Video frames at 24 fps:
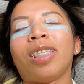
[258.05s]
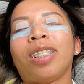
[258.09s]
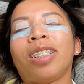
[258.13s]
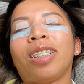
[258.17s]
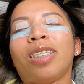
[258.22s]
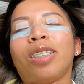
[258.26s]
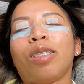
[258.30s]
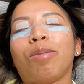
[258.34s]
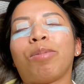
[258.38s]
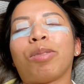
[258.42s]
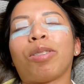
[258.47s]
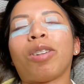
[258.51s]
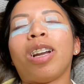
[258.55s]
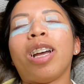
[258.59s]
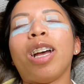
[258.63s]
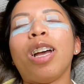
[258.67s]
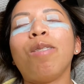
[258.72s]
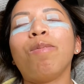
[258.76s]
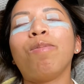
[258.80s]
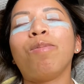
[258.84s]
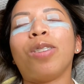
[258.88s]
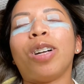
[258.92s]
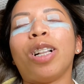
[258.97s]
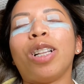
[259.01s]
Subscribe,
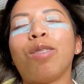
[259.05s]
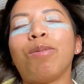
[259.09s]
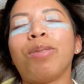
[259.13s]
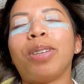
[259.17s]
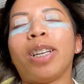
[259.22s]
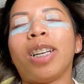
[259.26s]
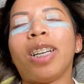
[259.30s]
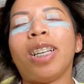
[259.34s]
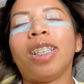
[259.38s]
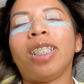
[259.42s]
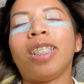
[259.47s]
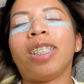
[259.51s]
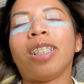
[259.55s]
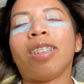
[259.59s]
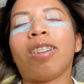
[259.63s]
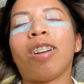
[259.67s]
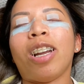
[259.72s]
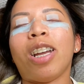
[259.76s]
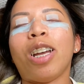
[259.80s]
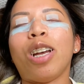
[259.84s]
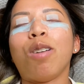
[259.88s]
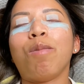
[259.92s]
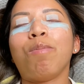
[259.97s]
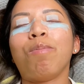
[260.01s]
follow me on
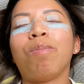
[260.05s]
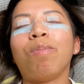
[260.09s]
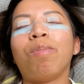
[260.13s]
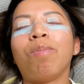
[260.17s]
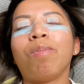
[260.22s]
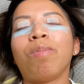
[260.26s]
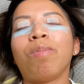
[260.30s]
Instagram.